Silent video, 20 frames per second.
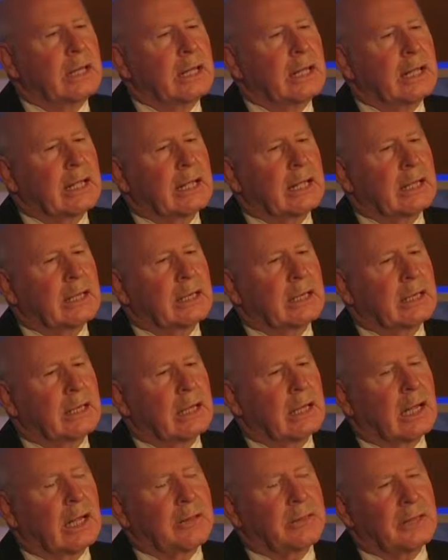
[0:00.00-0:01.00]
And
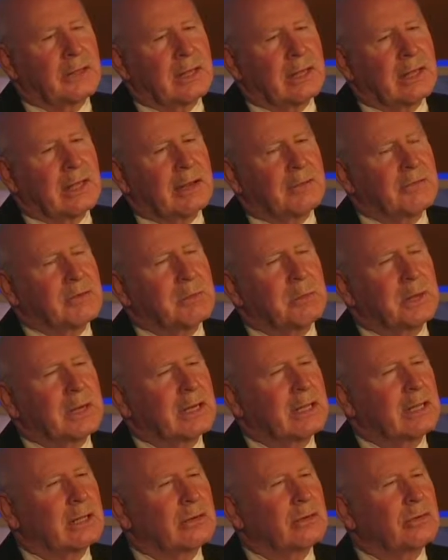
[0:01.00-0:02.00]
I think
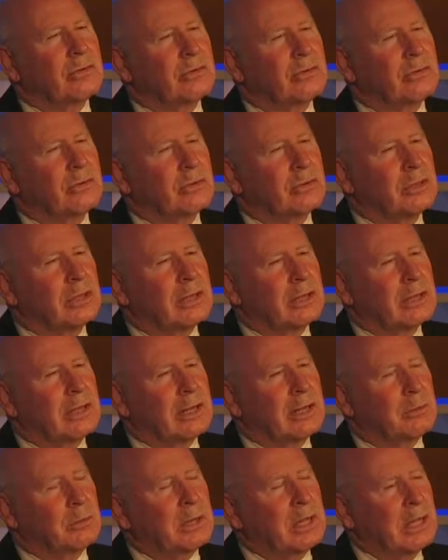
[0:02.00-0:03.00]
everybody understood
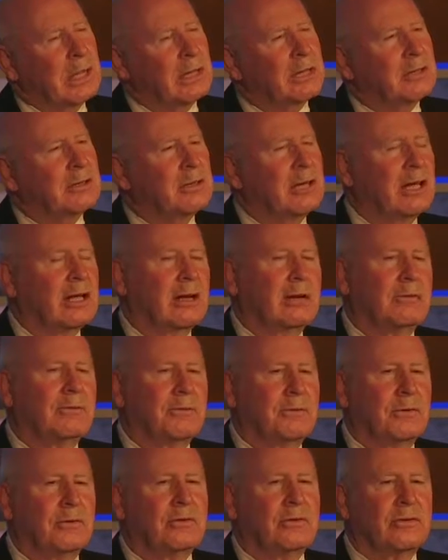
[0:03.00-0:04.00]
that we had to take a
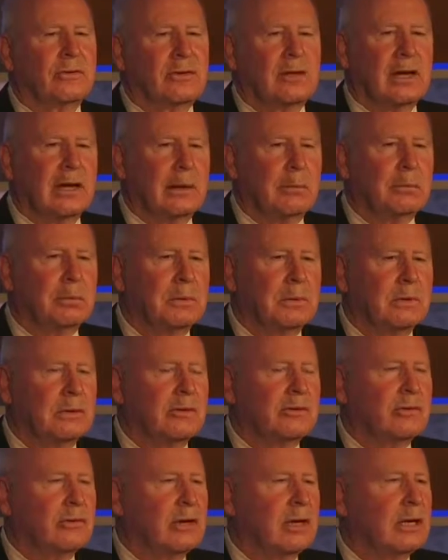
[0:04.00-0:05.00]
first step.
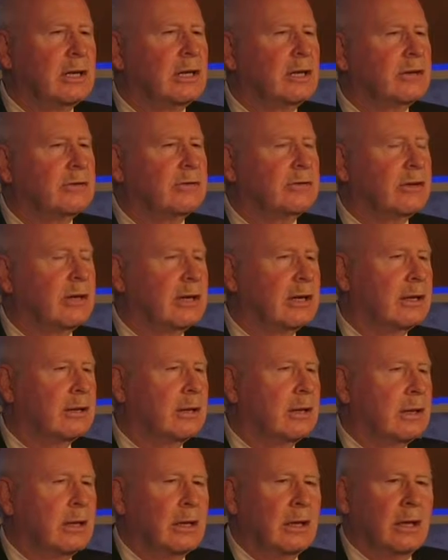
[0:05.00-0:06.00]
The Chinese say
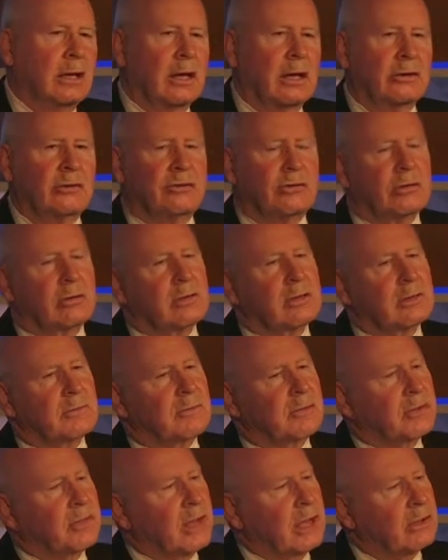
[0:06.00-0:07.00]
a journey
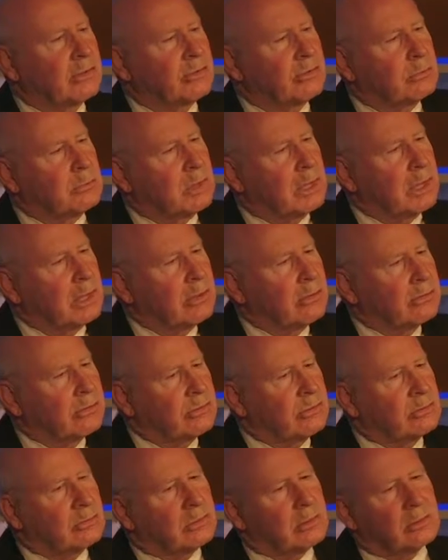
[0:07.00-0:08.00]
of a thousand
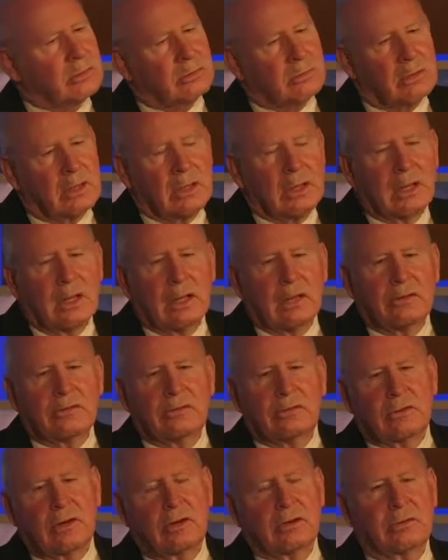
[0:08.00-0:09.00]
miles
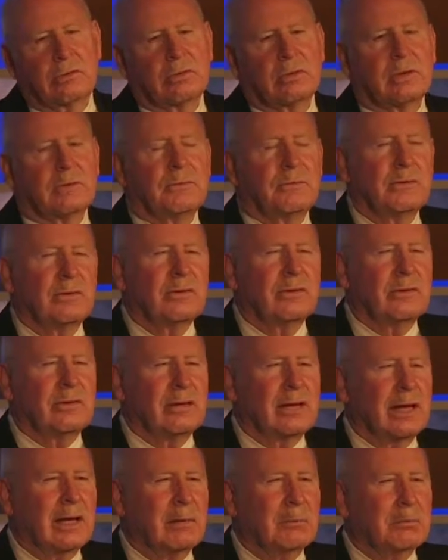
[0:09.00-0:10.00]
starts with the first
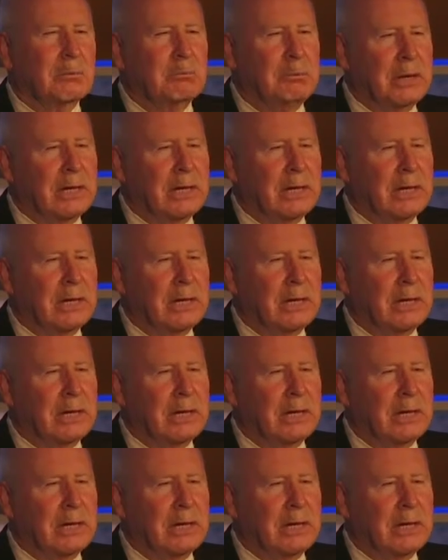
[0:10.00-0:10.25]
step.